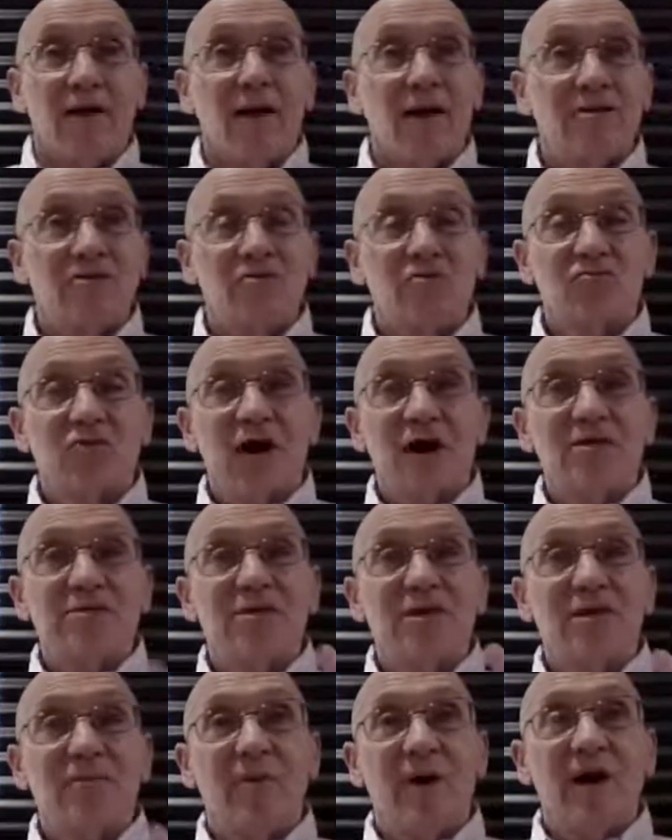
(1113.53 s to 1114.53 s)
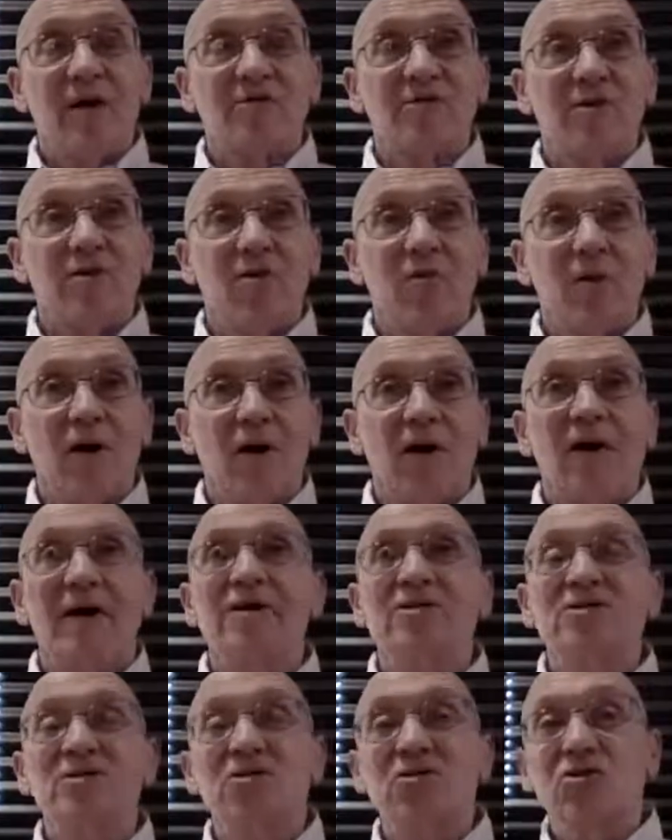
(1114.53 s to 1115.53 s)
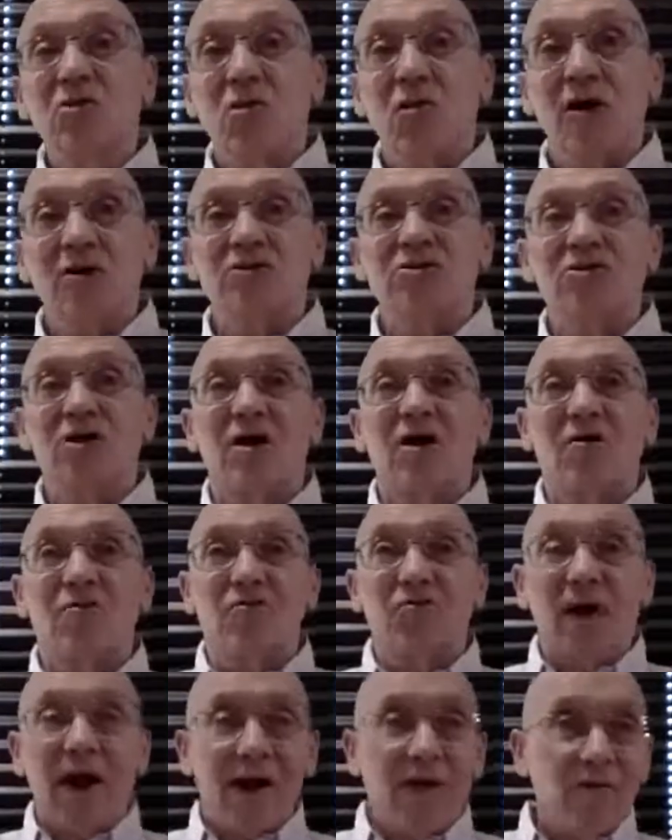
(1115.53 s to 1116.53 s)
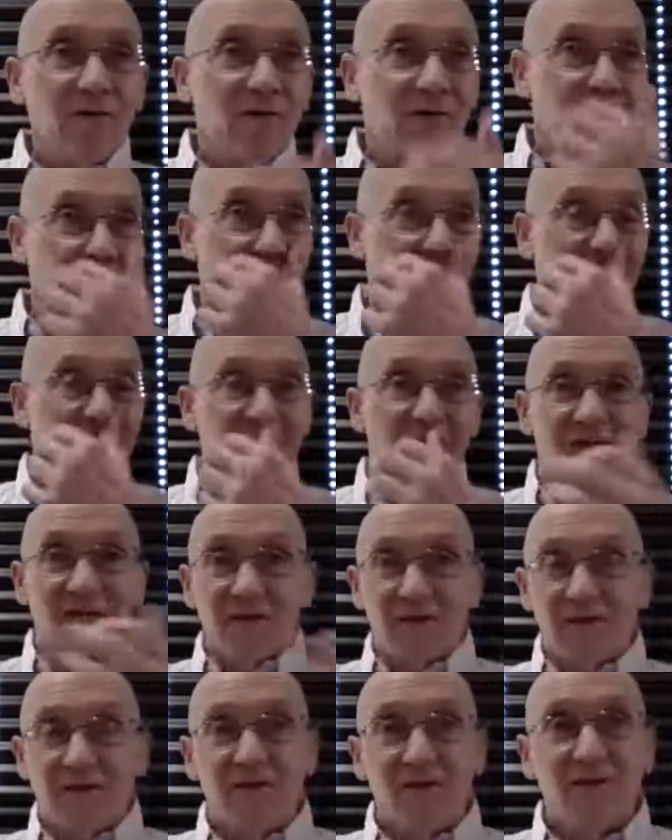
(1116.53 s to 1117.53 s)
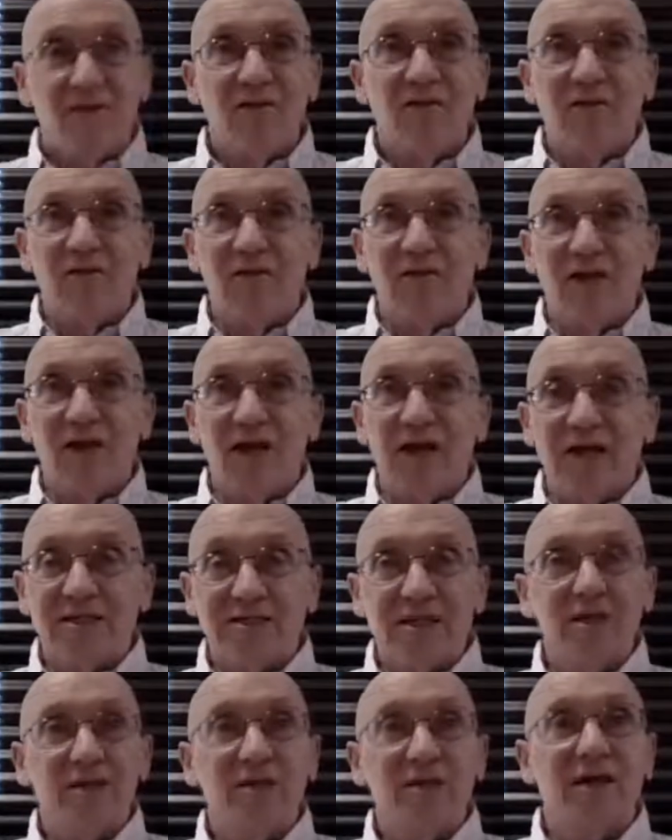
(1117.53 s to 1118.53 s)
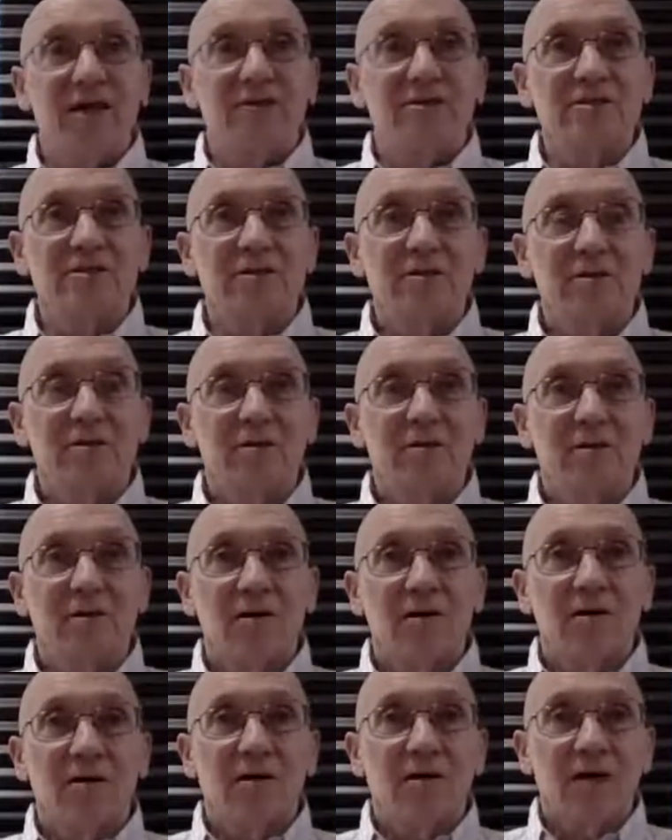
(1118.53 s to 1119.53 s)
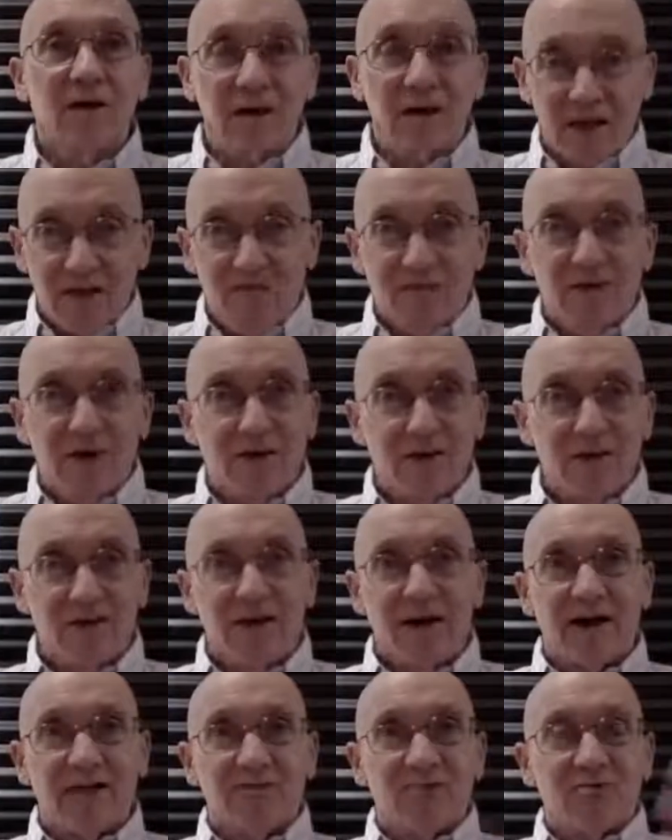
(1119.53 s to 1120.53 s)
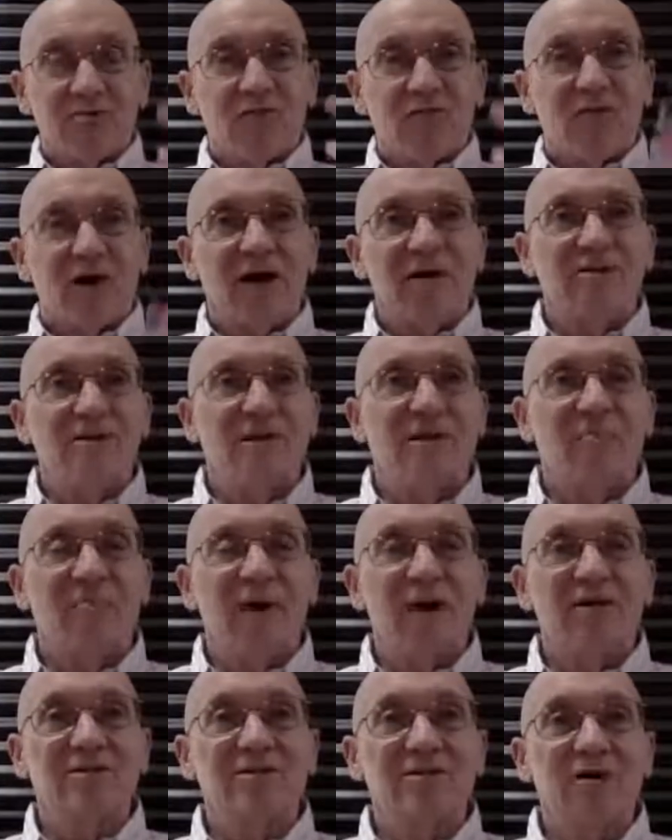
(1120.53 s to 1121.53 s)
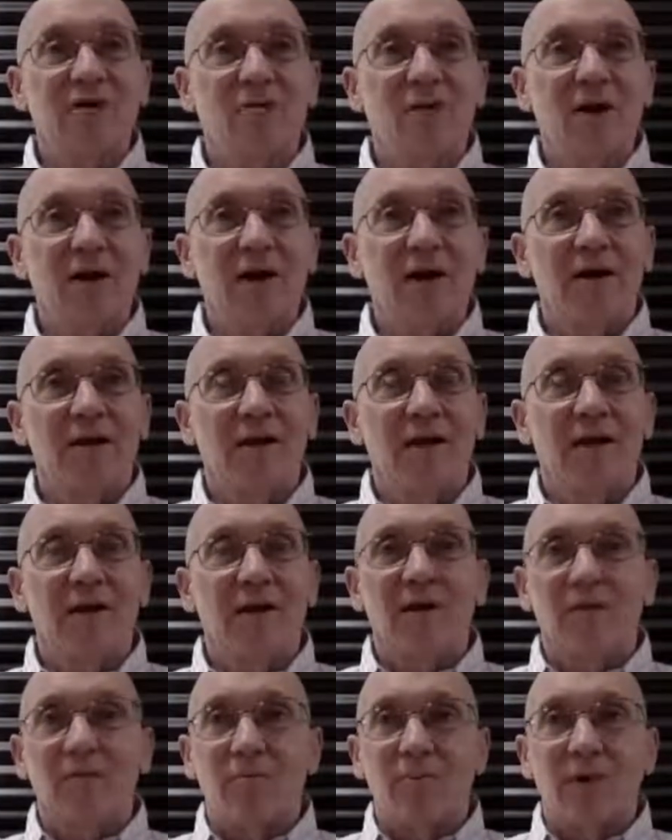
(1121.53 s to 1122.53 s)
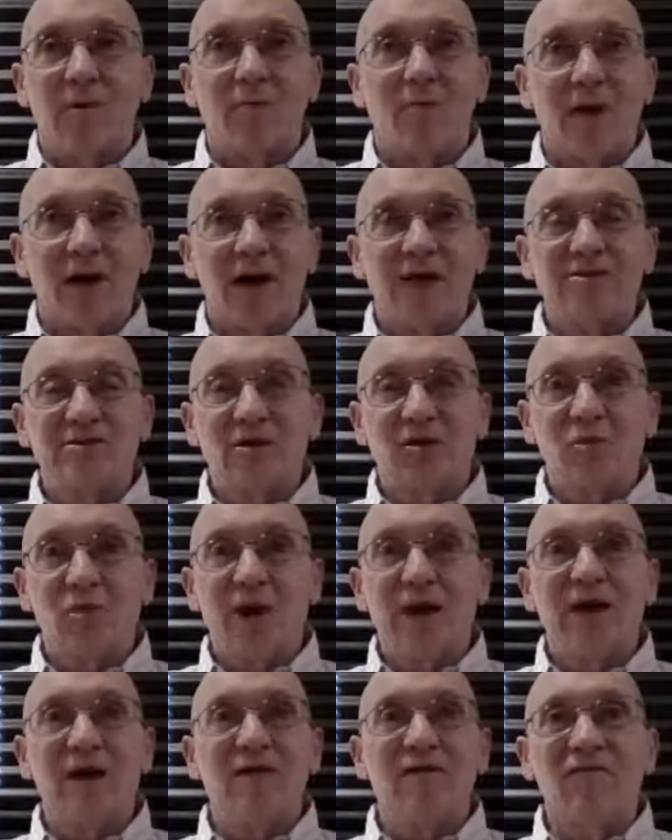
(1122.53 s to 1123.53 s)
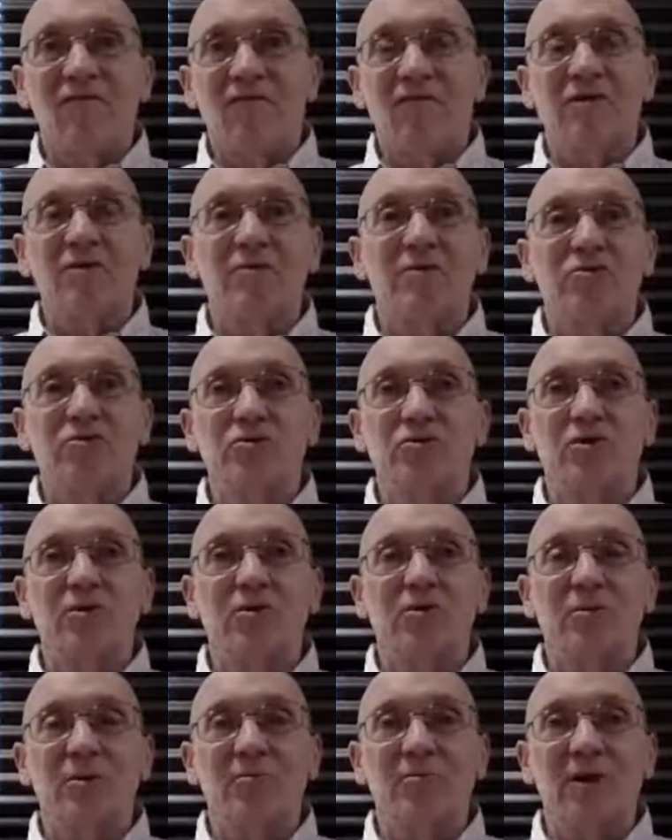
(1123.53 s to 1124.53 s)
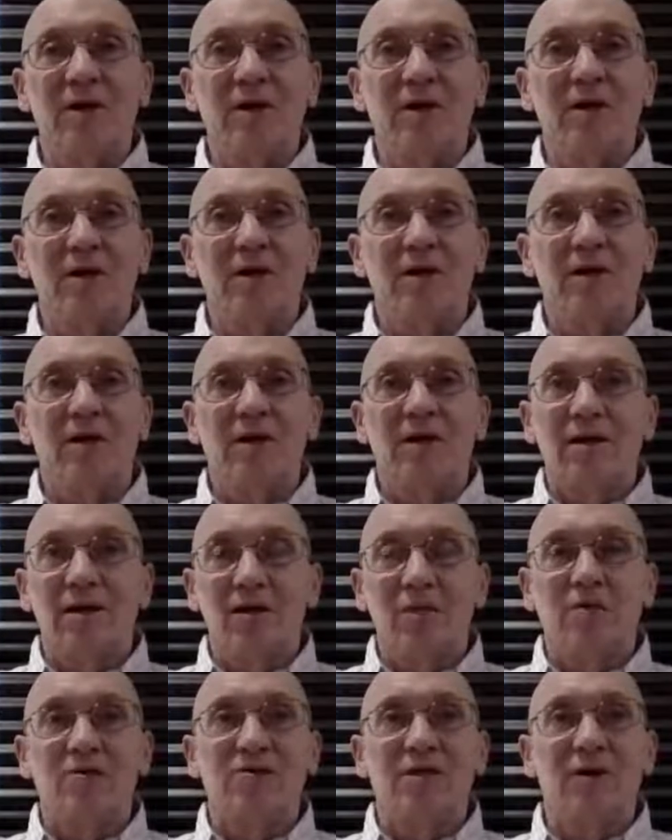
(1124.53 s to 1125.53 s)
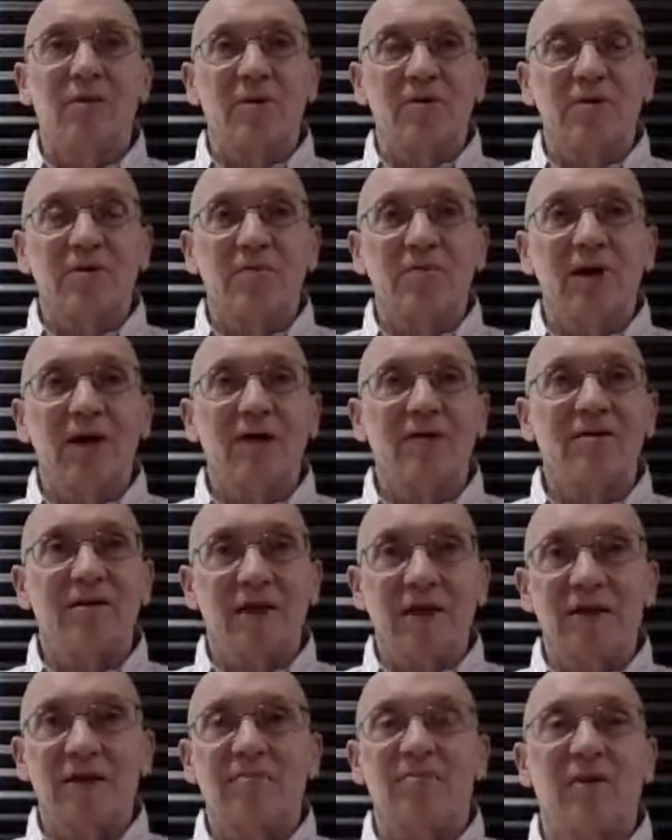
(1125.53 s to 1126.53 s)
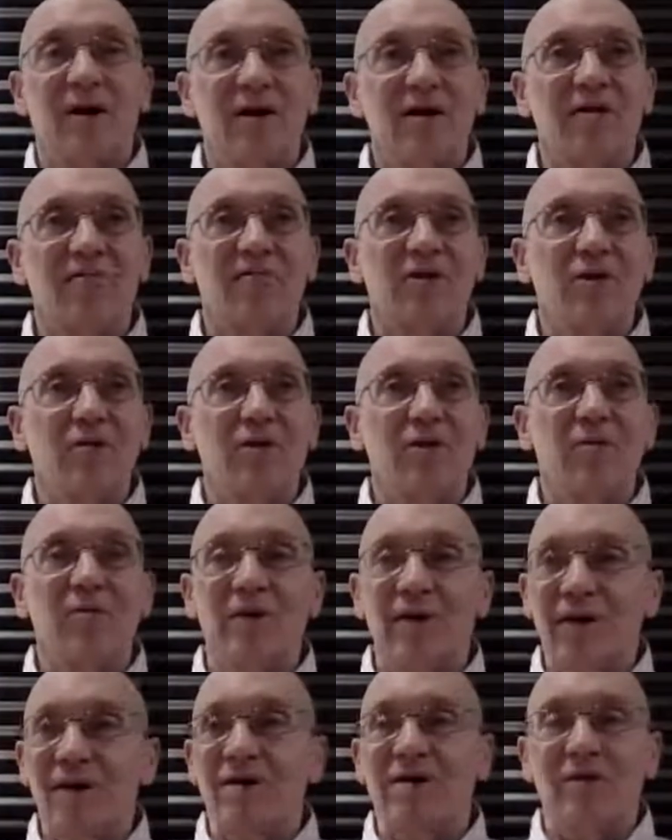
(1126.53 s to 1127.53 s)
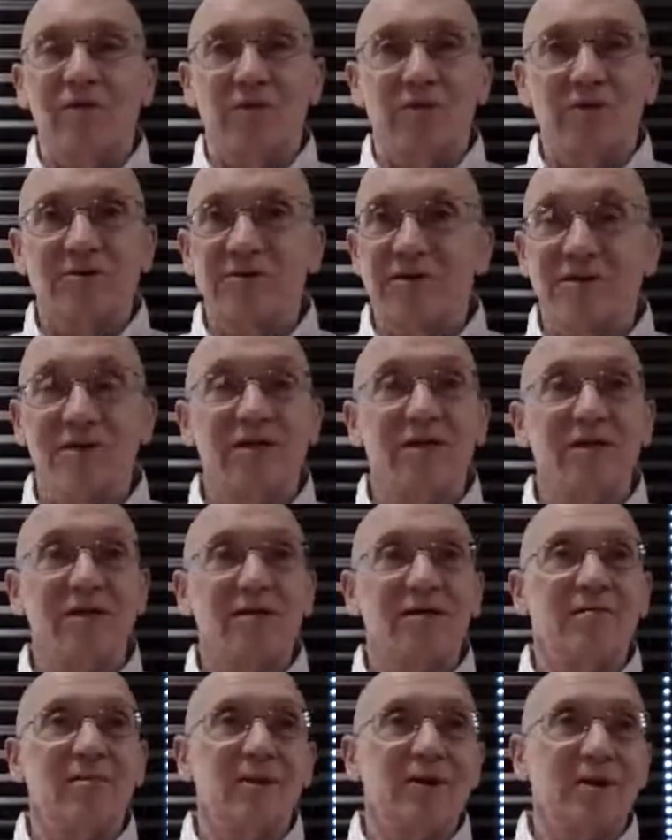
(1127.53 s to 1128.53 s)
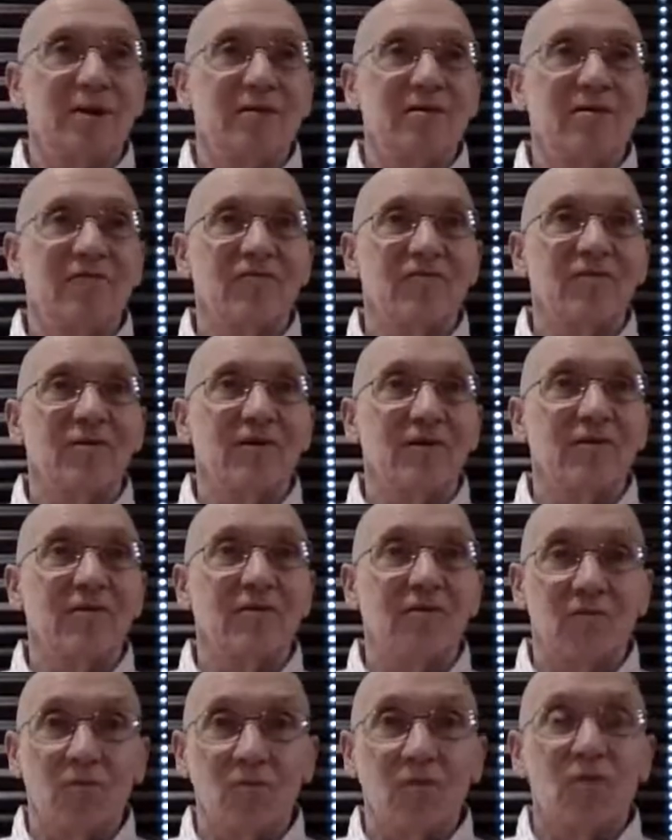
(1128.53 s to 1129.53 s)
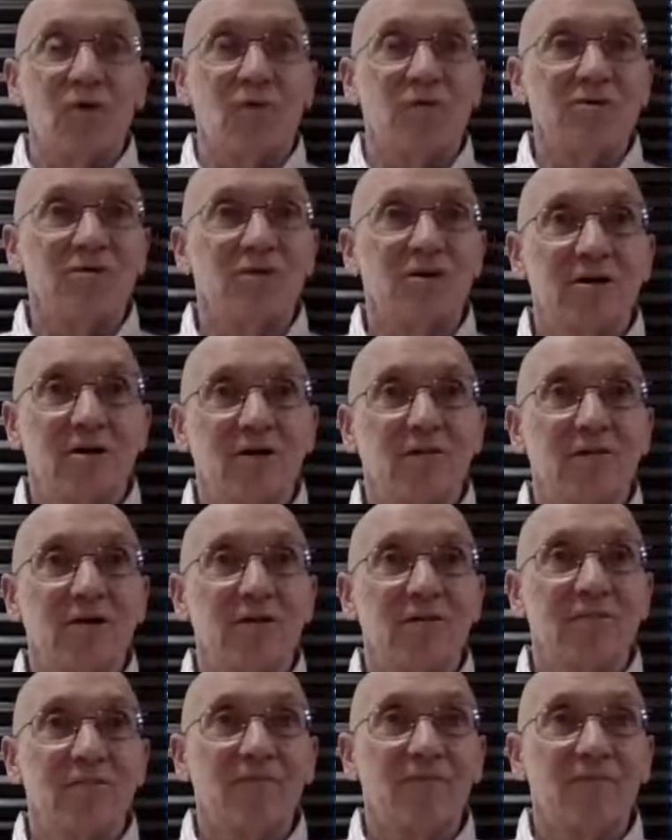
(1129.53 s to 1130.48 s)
It's arising and passing away. His thoughts around his illness, he recognized they were arising and passing away. But as an awakened, fully mature human being, he was able to maintain a mind of equanimity. In other words, it didn't need to be any different than what was occurring.